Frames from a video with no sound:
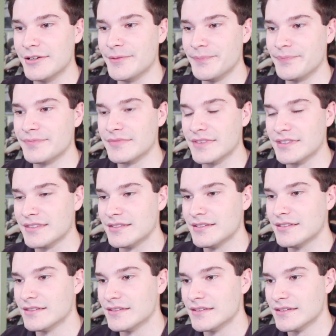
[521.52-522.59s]
a...
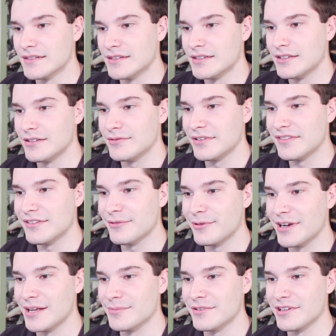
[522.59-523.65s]
What's the
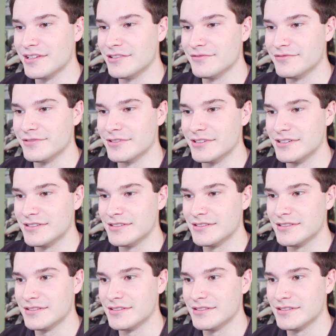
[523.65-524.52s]
word I'm looking for?